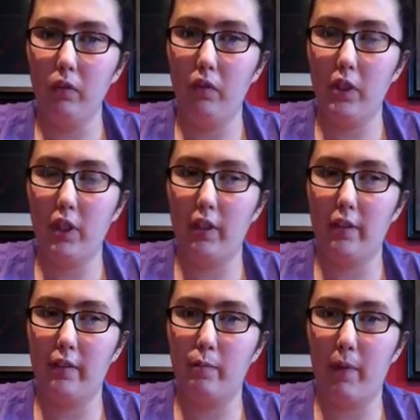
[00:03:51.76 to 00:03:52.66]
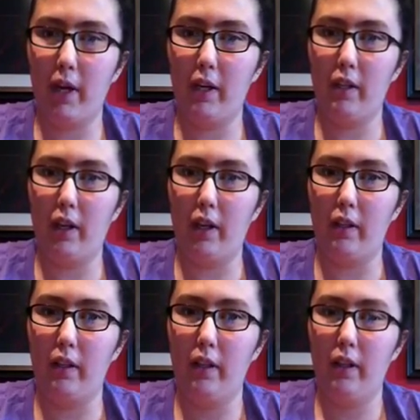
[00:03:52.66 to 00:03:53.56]
Regina's men,
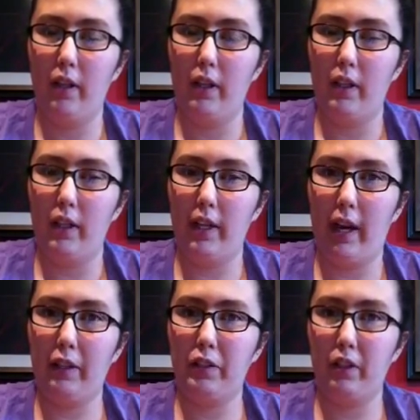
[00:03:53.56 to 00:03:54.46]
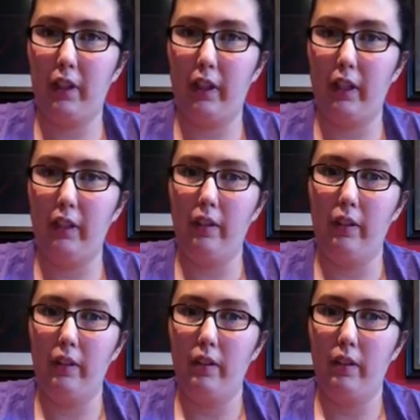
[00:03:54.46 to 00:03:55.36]
and he actually
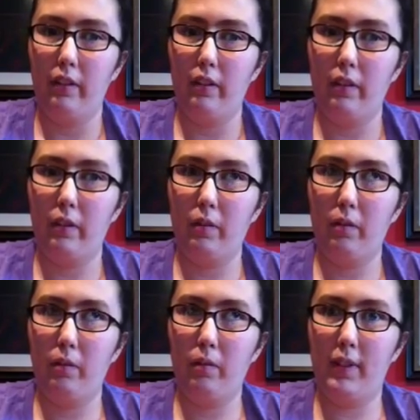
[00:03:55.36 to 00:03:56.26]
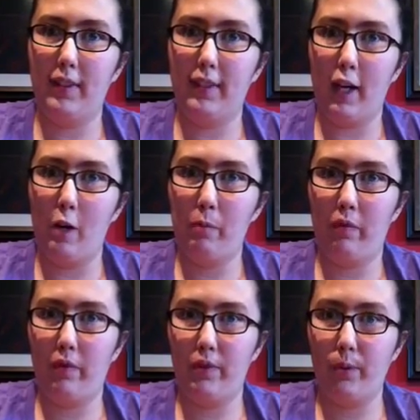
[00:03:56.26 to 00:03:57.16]
was stabbed
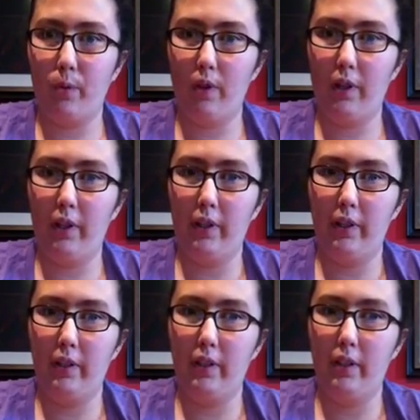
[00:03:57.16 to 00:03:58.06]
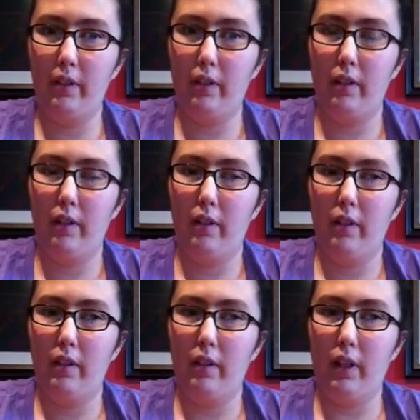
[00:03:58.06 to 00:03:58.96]
with a sword,
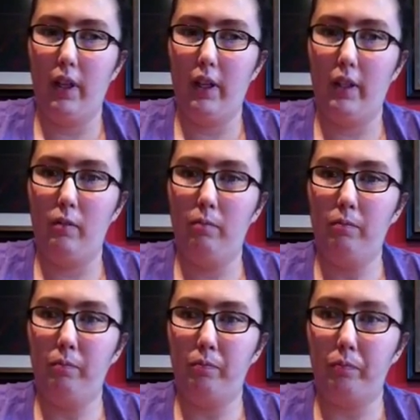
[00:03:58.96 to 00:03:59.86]
and